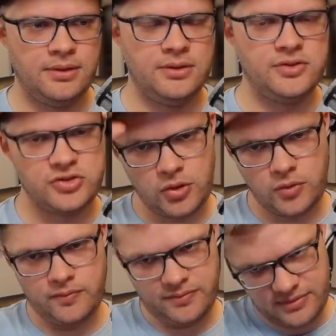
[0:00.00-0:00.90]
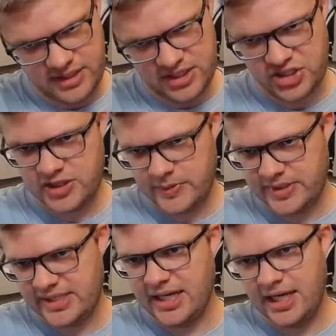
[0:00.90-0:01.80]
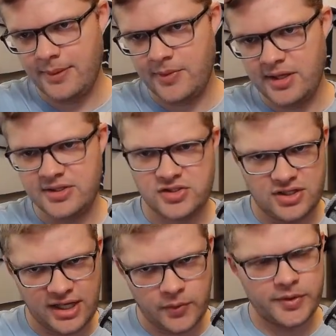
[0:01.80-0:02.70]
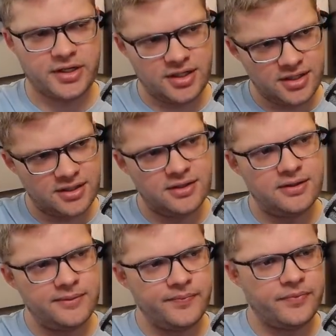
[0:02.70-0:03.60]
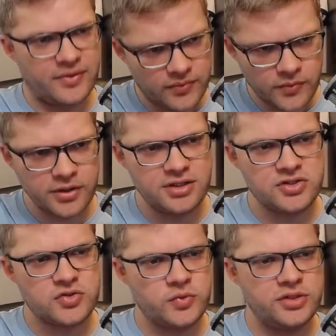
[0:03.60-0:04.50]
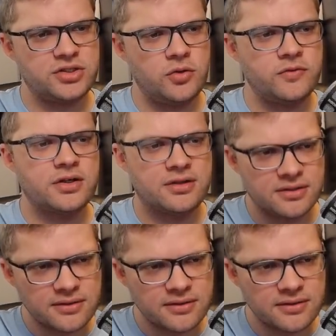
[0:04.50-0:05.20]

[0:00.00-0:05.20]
So the adjustments that could come to this. So now we're gonna switch over.